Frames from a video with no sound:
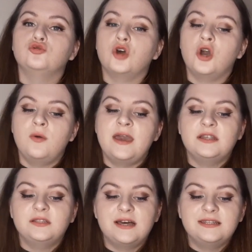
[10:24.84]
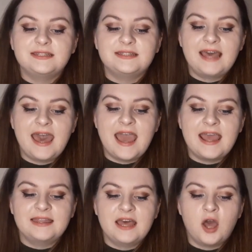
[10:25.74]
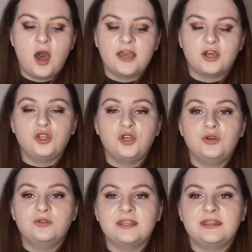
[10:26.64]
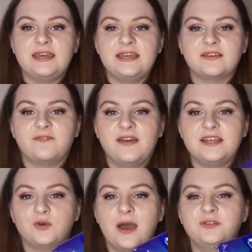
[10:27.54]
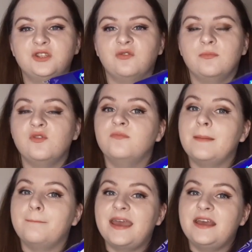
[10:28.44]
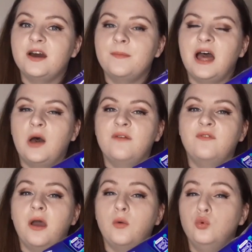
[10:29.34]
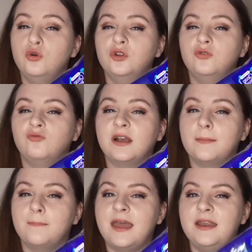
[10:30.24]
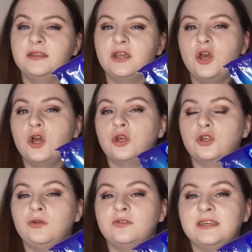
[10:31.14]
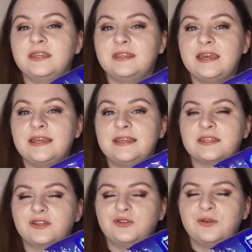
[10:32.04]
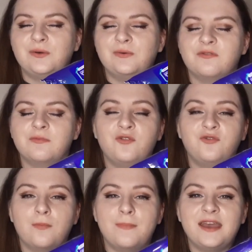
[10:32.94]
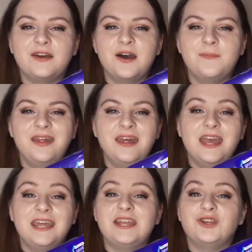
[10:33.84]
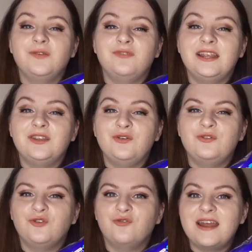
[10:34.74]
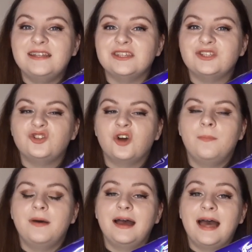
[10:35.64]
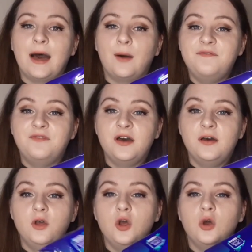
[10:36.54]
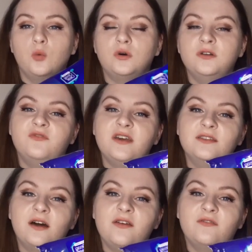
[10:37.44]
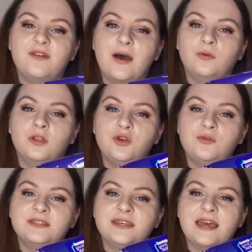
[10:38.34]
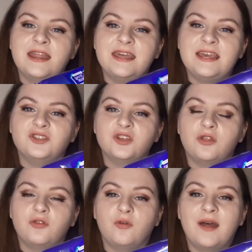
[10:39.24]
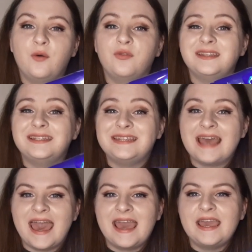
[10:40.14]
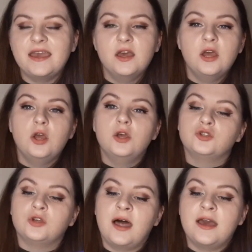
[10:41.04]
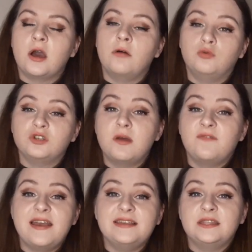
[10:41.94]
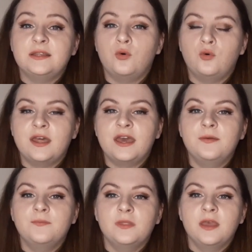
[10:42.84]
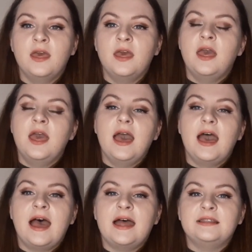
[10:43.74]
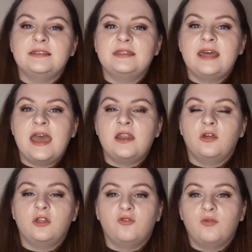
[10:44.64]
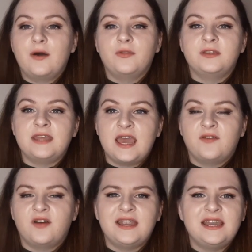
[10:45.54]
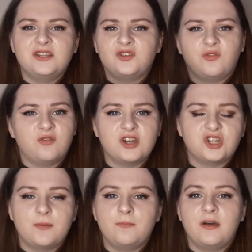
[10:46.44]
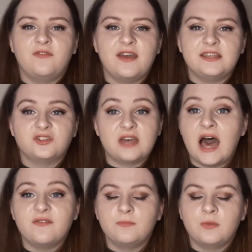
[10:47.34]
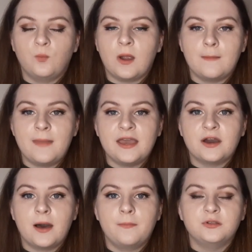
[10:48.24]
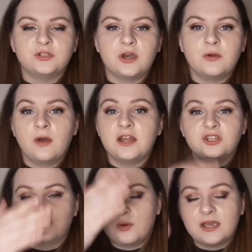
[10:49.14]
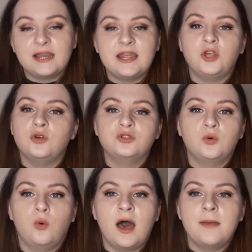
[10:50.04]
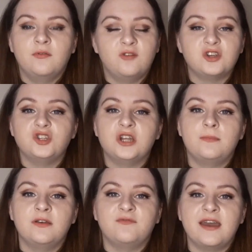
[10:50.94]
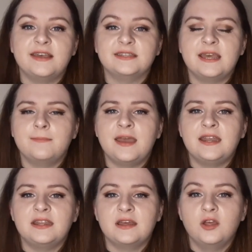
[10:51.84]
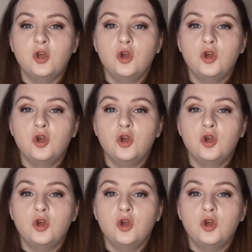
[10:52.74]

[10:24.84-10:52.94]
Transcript: So it does say that I can use these face wipes to remove my makeup. However, I wouldn't recommend using these to remove your makeup. They don't really do the greatest job. However, one thing that I found using these throughout the day, so like I would wash my face in the morning and then throughout the day if I needed to fresh up my face because I haven't been wearing makeup, so I just quickly used a wipe, freshened up my face, it made it